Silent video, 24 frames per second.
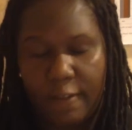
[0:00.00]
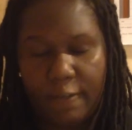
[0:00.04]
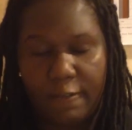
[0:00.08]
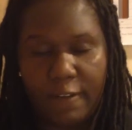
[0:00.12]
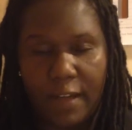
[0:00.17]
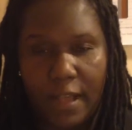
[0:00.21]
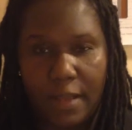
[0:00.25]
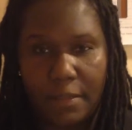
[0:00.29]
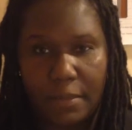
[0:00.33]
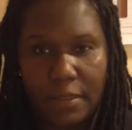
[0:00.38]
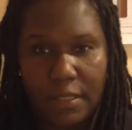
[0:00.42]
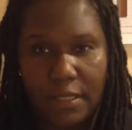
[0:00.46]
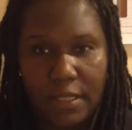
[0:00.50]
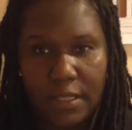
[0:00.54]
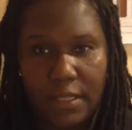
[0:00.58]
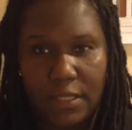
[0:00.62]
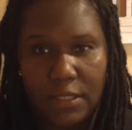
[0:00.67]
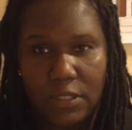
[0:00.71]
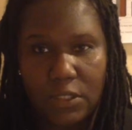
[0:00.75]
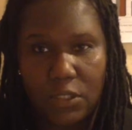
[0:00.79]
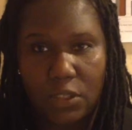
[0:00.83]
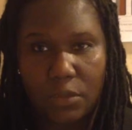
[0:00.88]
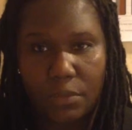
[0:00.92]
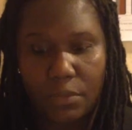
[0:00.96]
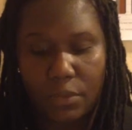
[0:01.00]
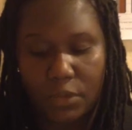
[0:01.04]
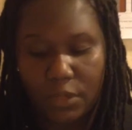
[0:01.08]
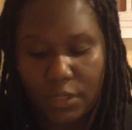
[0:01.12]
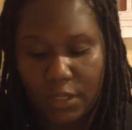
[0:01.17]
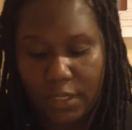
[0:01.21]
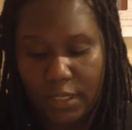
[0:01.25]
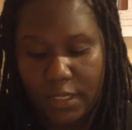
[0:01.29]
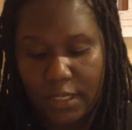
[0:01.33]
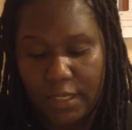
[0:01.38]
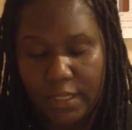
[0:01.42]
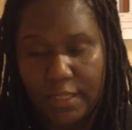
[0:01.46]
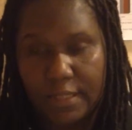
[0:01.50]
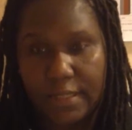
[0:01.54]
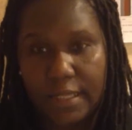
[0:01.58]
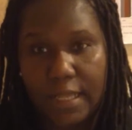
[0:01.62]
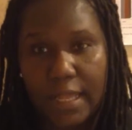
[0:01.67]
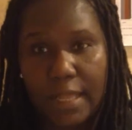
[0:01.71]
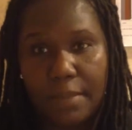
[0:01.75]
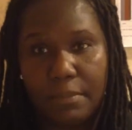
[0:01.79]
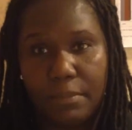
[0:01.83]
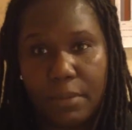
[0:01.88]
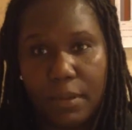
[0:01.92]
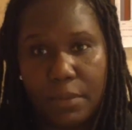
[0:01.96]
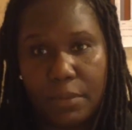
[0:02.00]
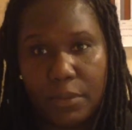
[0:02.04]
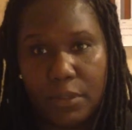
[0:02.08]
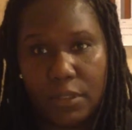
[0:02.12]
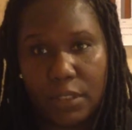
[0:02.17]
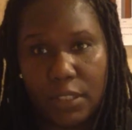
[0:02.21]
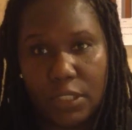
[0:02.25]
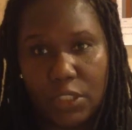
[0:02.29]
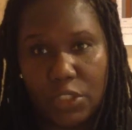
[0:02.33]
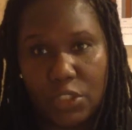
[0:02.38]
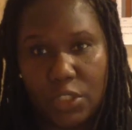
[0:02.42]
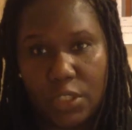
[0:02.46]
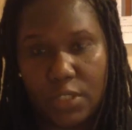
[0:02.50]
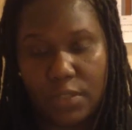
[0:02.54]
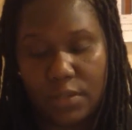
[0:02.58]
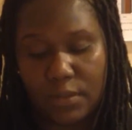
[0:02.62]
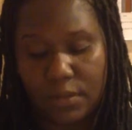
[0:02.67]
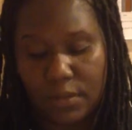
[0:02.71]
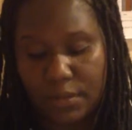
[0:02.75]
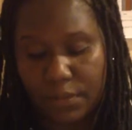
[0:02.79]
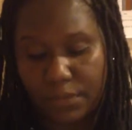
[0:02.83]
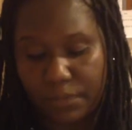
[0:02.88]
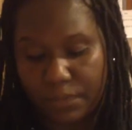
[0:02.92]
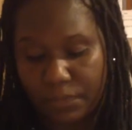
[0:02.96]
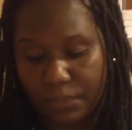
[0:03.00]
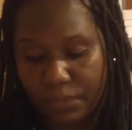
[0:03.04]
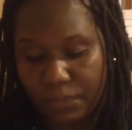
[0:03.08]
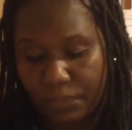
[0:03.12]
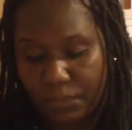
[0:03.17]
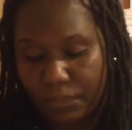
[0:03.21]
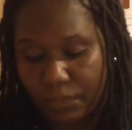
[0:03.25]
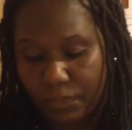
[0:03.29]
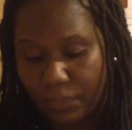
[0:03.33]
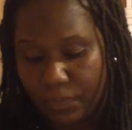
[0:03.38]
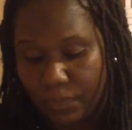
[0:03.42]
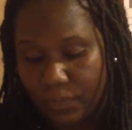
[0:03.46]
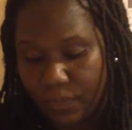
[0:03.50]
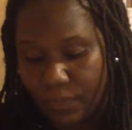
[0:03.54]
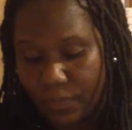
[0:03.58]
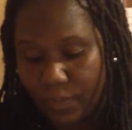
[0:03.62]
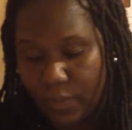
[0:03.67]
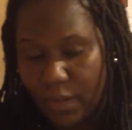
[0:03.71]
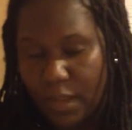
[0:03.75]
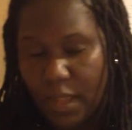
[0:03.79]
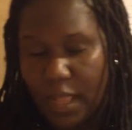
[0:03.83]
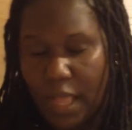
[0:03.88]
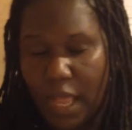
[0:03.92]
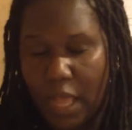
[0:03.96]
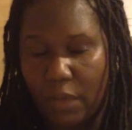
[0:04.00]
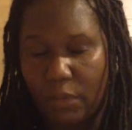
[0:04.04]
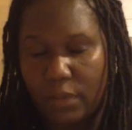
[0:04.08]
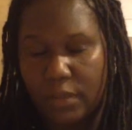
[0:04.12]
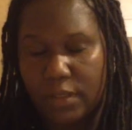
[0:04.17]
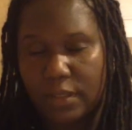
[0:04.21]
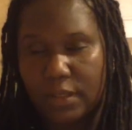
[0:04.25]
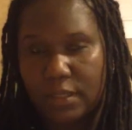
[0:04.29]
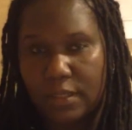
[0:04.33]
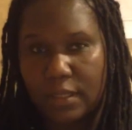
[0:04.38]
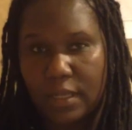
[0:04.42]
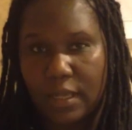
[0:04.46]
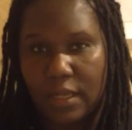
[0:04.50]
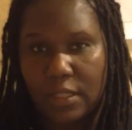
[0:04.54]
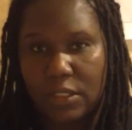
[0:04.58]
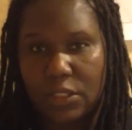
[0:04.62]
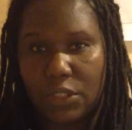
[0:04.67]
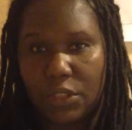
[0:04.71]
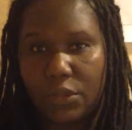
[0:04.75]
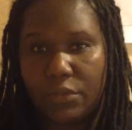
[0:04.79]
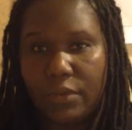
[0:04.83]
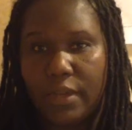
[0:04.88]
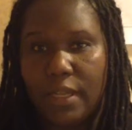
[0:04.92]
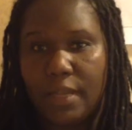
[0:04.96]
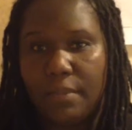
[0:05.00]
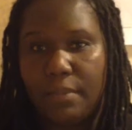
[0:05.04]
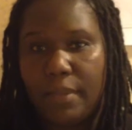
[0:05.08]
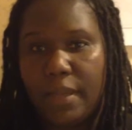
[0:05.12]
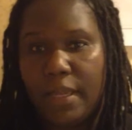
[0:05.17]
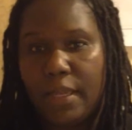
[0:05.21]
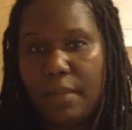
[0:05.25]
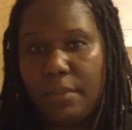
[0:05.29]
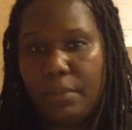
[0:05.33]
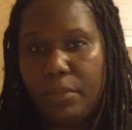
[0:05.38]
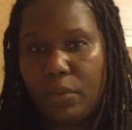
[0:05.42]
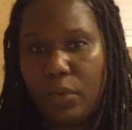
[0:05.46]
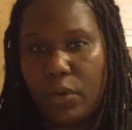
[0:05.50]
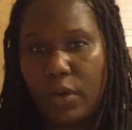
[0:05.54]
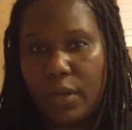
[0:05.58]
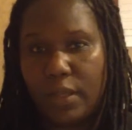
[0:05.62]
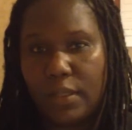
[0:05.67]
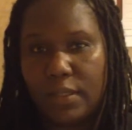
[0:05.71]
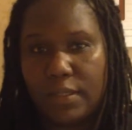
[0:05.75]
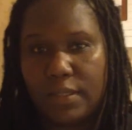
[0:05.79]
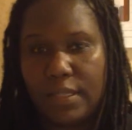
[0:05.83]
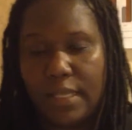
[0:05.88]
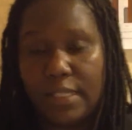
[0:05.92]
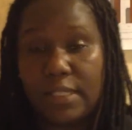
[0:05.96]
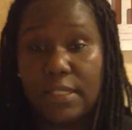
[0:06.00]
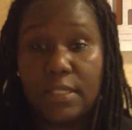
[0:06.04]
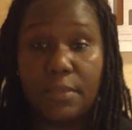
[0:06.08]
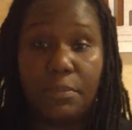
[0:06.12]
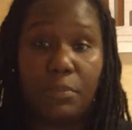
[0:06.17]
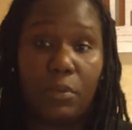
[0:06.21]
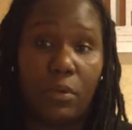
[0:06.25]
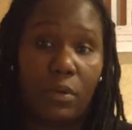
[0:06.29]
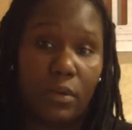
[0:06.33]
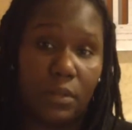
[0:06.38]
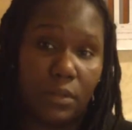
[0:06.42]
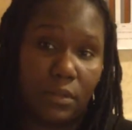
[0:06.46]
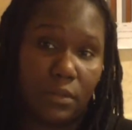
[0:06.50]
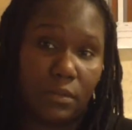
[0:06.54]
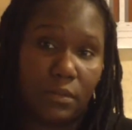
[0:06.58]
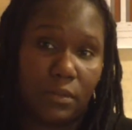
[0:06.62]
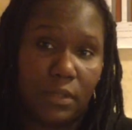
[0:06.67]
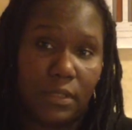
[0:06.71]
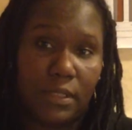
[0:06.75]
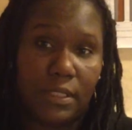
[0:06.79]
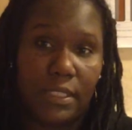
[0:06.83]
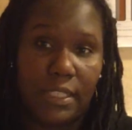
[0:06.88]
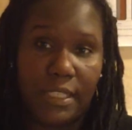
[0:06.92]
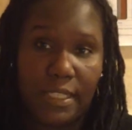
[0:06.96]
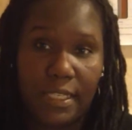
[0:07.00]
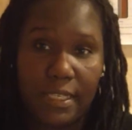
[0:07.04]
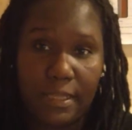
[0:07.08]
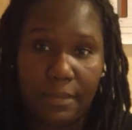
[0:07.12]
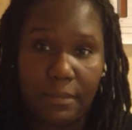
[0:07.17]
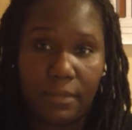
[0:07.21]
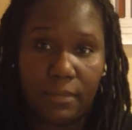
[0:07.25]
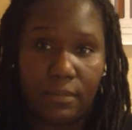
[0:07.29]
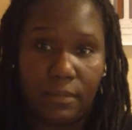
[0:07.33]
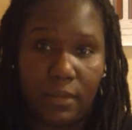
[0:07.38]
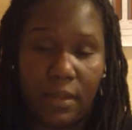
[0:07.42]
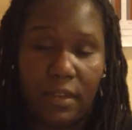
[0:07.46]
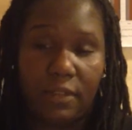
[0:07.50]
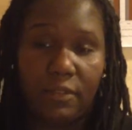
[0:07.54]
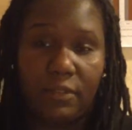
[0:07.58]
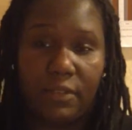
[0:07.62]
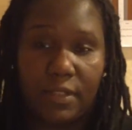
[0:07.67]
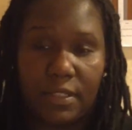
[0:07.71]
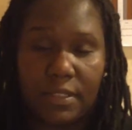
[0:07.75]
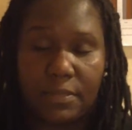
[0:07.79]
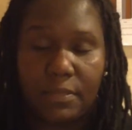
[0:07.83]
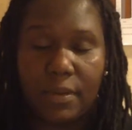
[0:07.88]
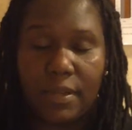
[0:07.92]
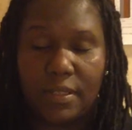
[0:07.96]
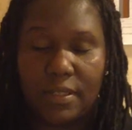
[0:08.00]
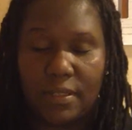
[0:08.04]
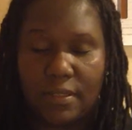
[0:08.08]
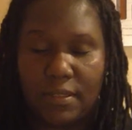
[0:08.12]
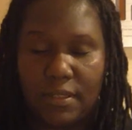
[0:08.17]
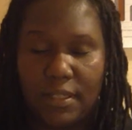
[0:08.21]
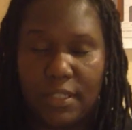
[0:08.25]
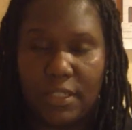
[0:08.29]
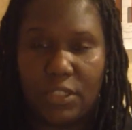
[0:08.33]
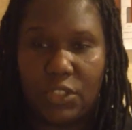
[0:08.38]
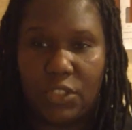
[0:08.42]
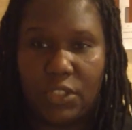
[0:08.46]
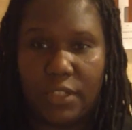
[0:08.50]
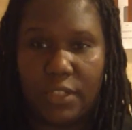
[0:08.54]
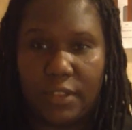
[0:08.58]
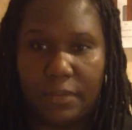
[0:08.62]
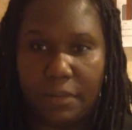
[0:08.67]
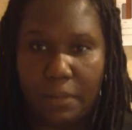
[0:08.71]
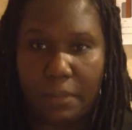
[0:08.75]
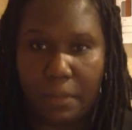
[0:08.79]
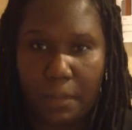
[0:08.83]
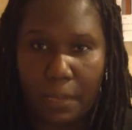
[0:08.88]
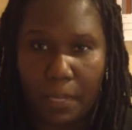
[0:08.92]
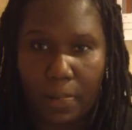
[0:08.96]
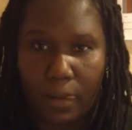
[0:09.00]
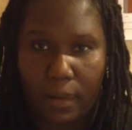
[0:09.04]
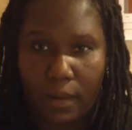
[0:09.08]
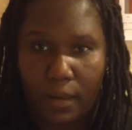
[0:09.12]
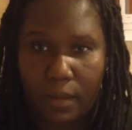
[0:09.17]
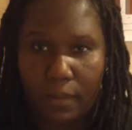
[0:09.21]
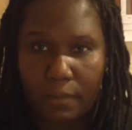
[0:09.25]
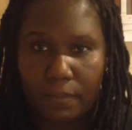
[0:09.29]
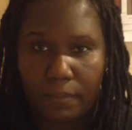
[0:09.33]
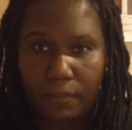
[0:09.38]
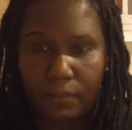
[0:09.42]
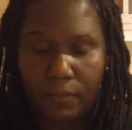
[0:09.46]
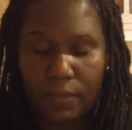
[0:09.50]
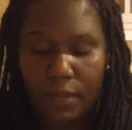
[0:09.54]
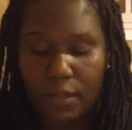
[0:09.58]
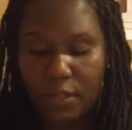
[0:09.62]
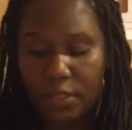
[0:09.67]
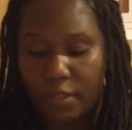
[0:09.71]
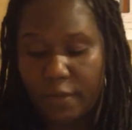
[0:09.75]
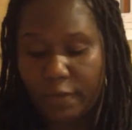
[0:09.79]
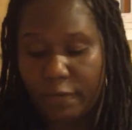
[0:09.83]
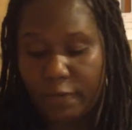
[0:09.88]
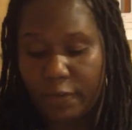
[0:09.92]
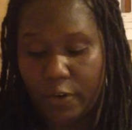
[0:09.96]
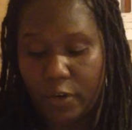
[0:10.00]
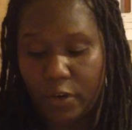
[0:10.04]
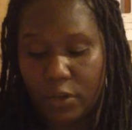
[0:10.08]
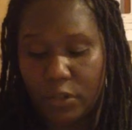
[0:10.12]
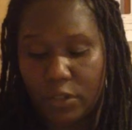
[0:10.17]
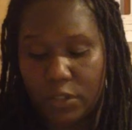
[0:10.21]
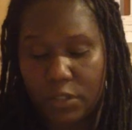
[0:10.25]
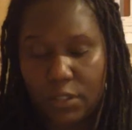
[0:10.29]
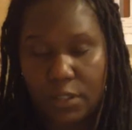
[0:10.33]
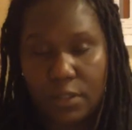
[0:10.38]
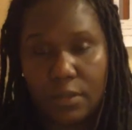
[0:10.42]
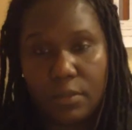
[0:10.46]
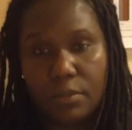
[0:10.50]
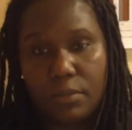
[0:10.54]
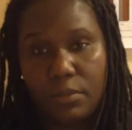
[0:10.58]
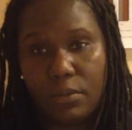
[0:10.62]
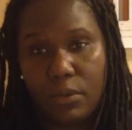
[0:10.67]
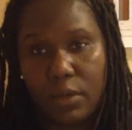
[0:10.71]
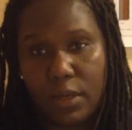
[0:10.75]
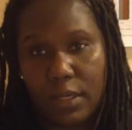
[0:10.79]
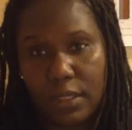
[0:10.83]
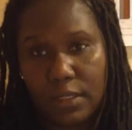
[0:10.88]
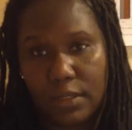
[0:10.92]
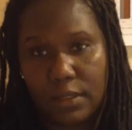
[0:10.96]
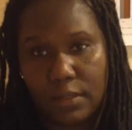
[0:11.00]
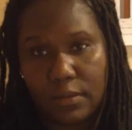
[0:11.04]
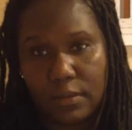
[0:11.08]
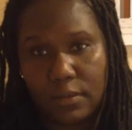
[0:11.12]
families, communities, and populations. I will discuss three main points that support the theme of this presentation. The first point